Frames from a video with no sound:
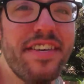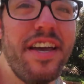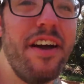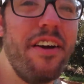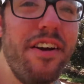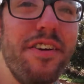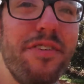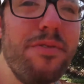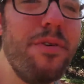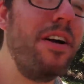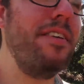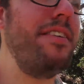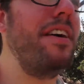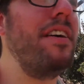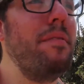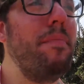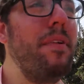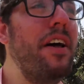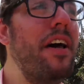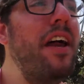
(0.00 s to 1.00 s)
scariest rides
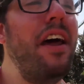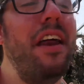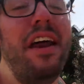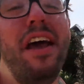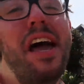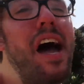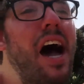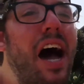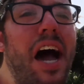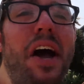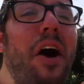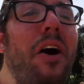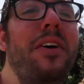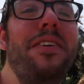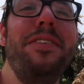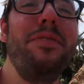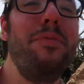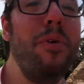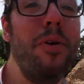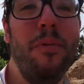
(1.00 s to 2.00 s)
on the planet. I
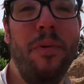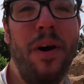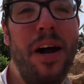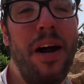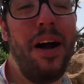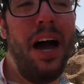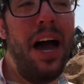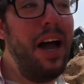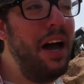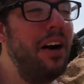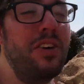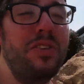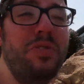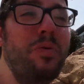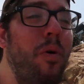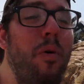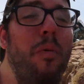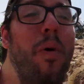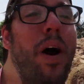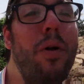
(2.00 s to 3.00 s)
also won't
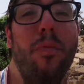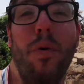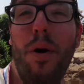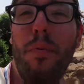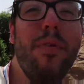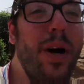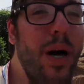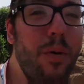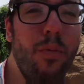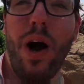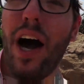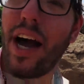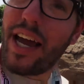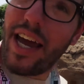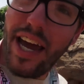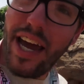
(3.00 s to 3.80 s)
wide whip wide walk